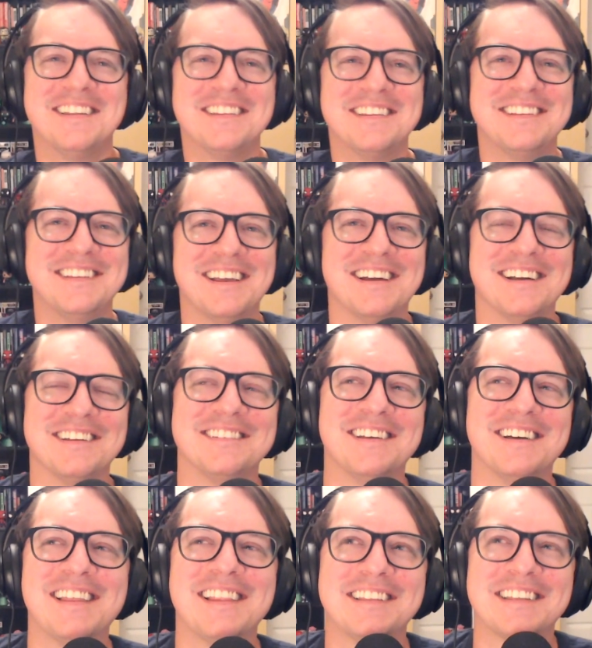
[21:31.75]
Yeah,
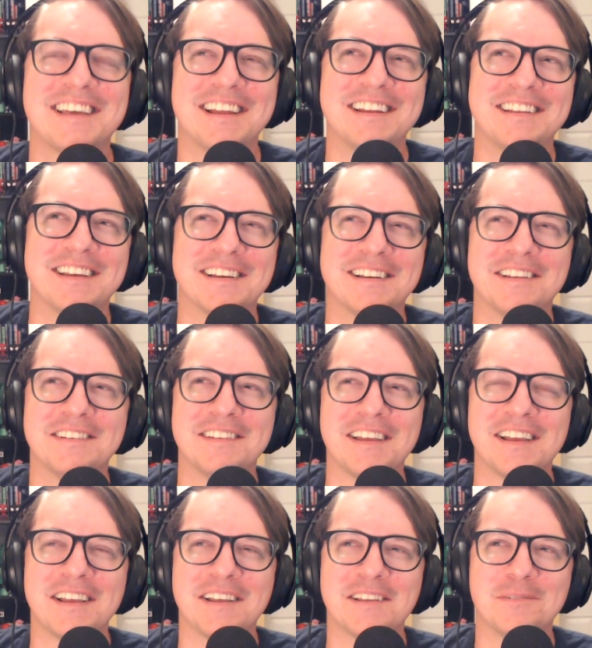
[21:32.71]
I like that idea because,
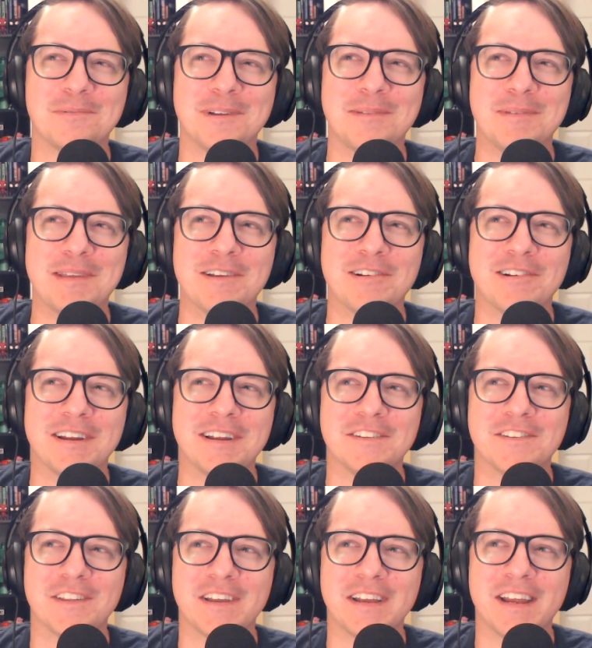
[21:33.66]
like, I guess what I'm hearing
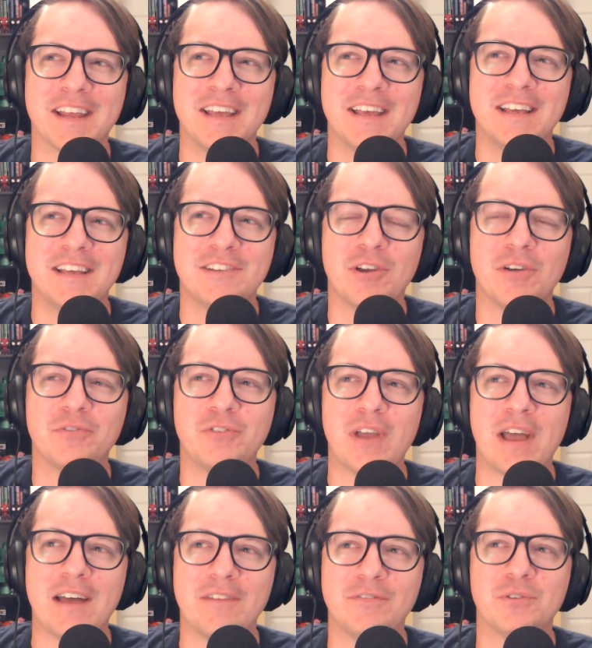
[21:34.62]
is like, yes,
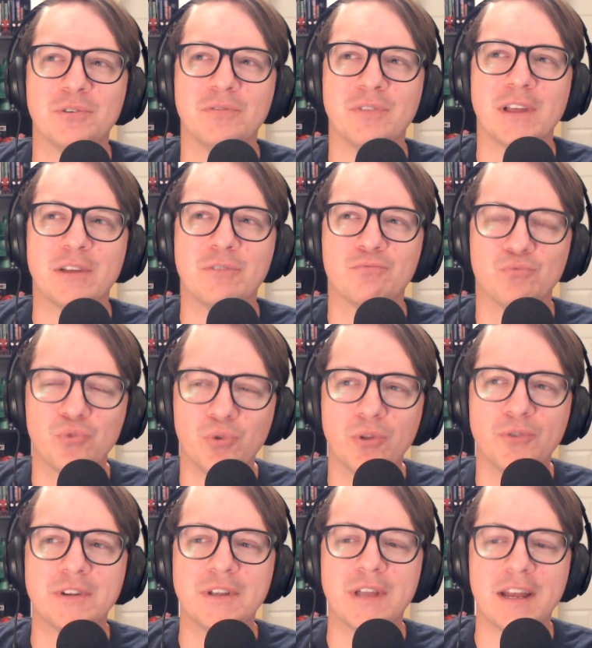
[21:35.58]
you have sort of like
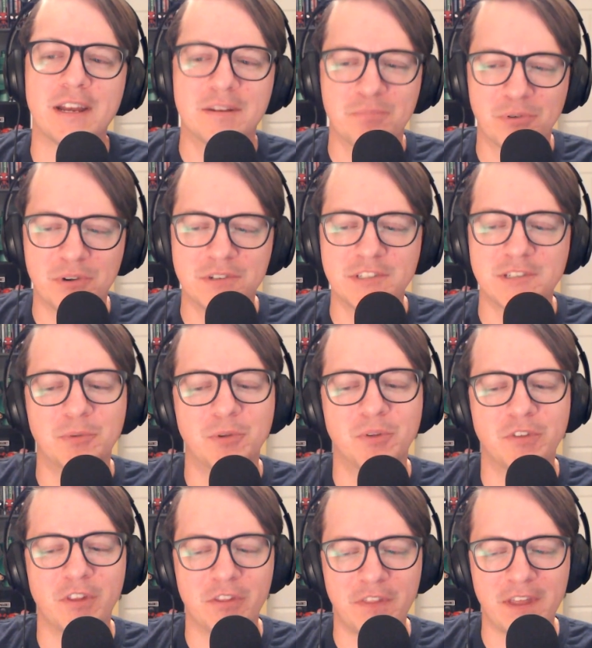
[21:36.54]
rules and guiding
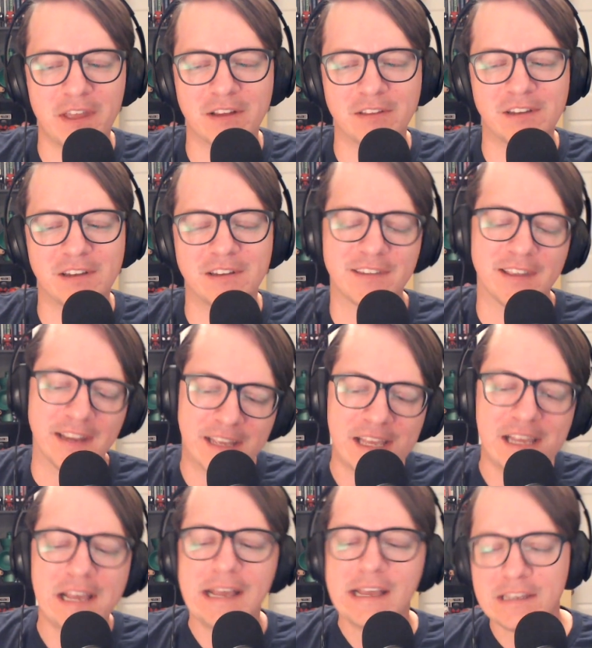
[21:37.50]
principles and things, and it's like,
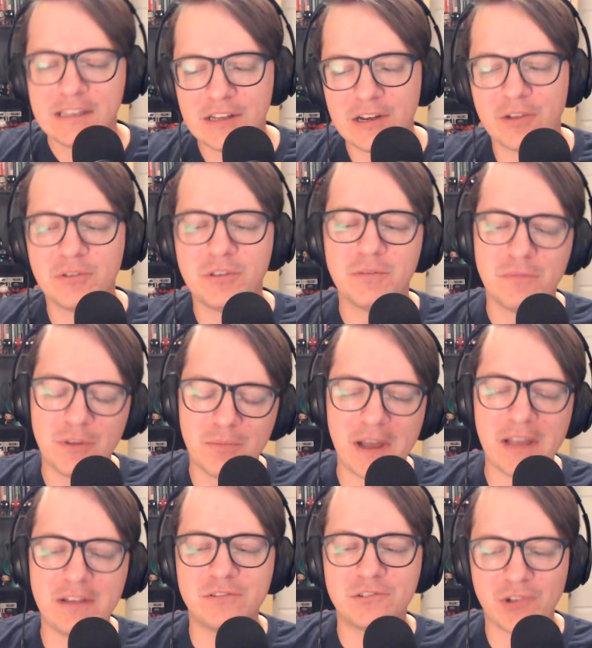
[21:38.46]
you
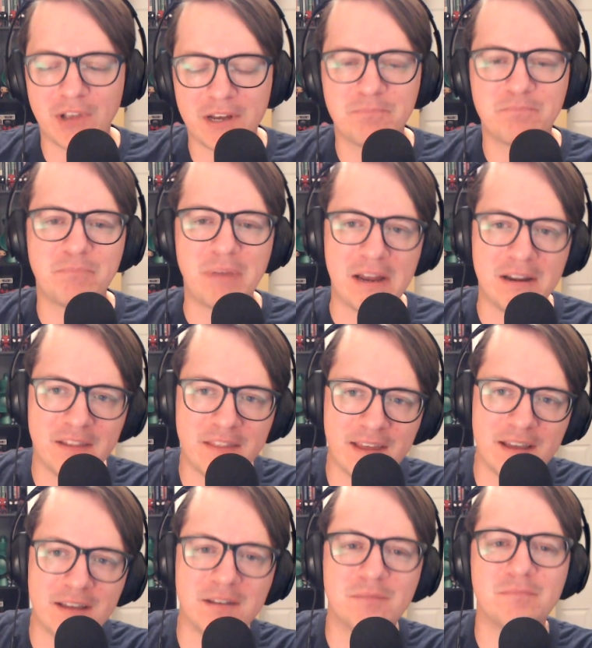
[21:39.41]
might try to bend
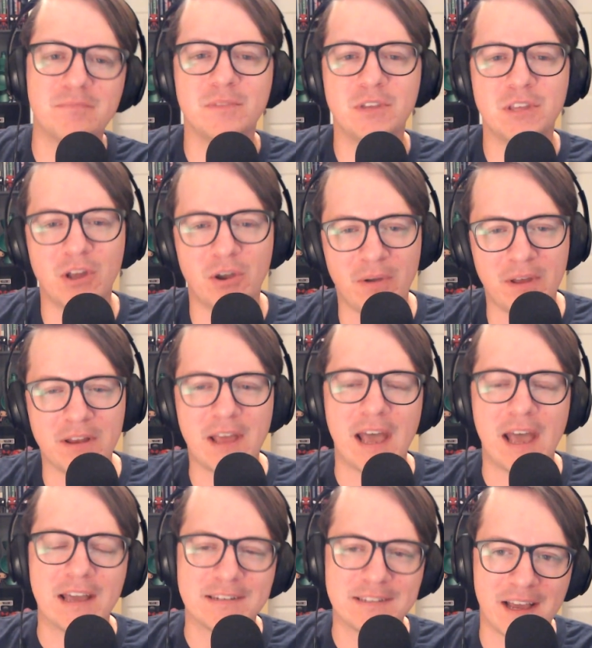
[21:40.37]
them,
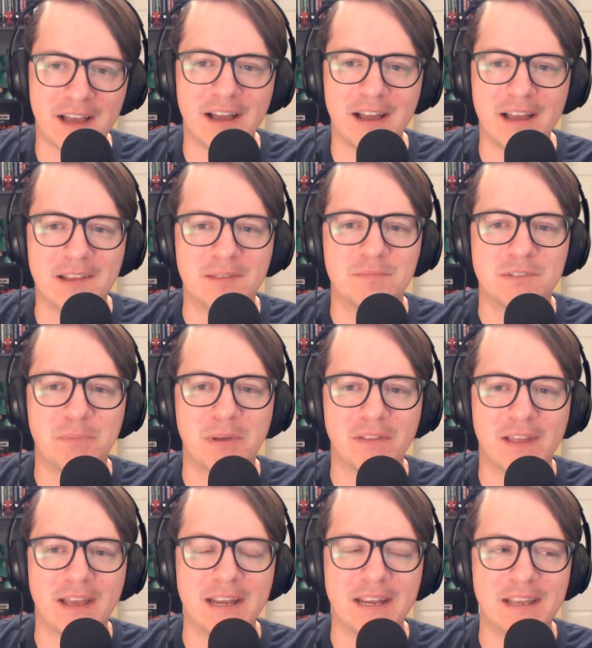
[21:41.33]
at times,
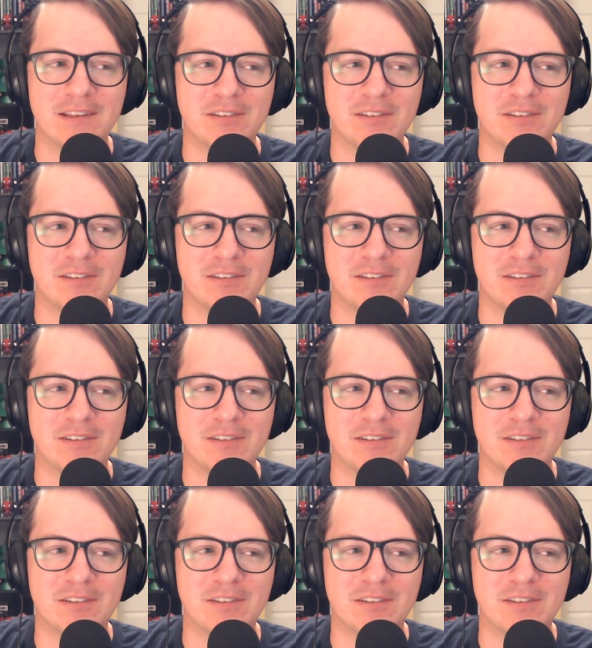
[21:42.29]
but like,